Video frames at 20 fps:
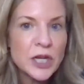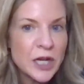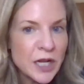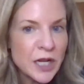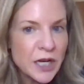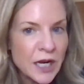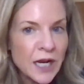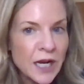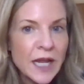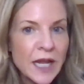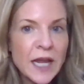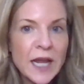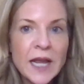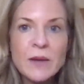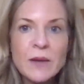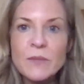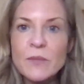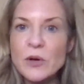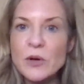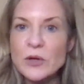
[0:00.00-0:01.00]

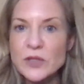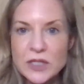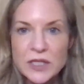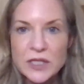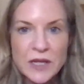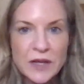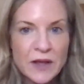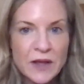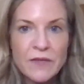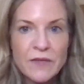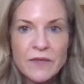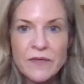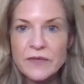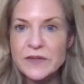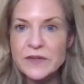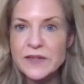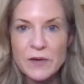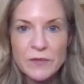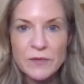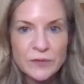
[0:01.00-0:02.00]
journaling, positive
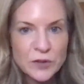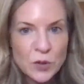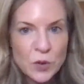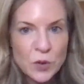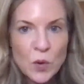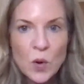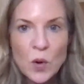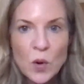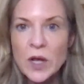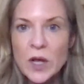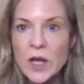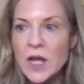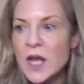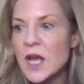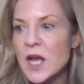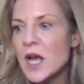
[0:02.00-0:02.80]
self-talk,